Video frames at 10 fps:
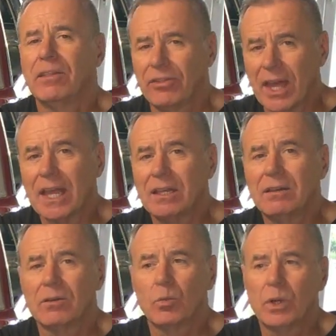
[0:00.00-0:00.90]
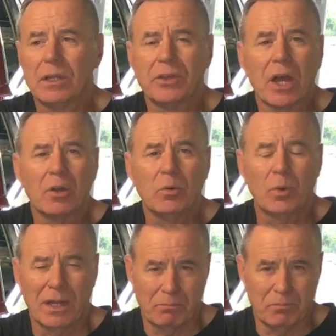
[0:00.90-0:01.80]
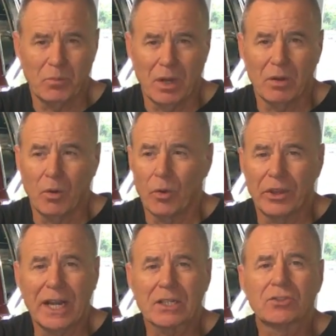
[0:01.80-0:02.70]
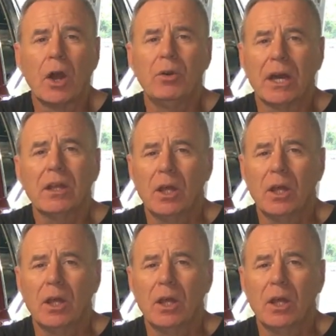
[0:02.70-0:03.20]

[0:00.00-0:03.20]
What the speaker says: then we'll know, well, or the next owner